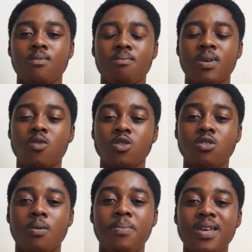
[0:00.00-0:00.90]
Because
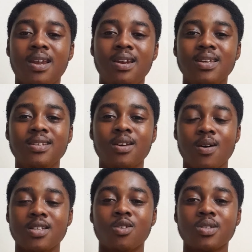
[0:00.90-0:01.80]
to be a leader
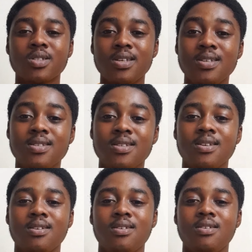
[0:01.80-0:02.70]
is not easy.
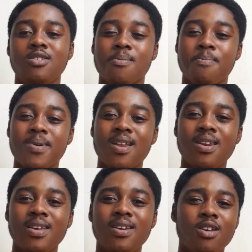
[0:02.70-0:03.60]
To be a
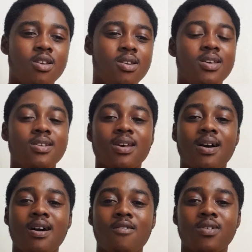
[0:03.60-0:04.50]
leader, you need to
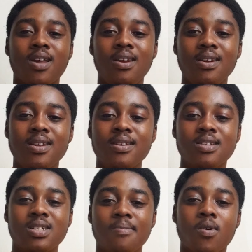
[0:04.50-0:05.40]
have that
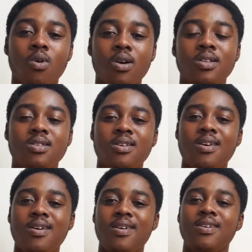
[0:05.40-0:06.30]
leadership quality.
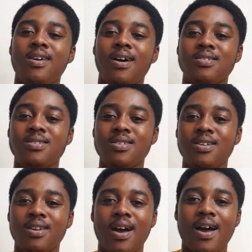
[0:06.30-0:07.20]
He has
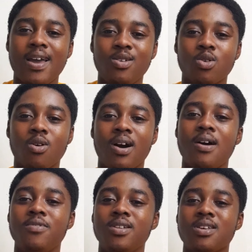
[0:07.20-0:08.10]
seen that I do not
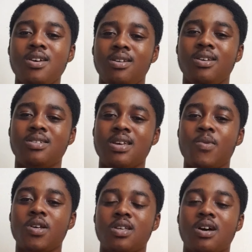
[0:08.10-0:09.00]
have it, the same
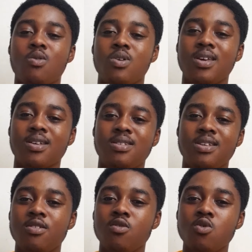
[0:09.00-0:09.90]
as how he has
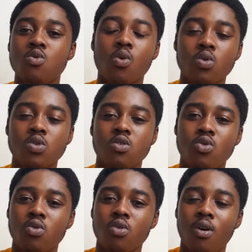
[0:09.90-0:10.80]
seen you also
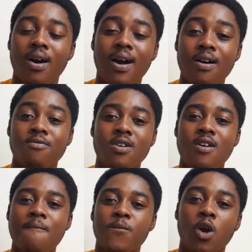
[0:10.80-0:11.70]
do not have
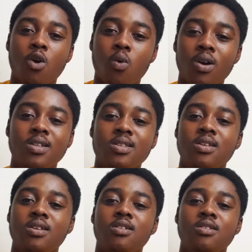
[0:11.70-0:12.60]
the quality
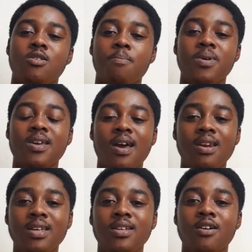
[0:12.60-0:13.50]
to be a
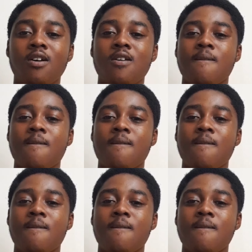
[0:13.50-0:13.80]
leader.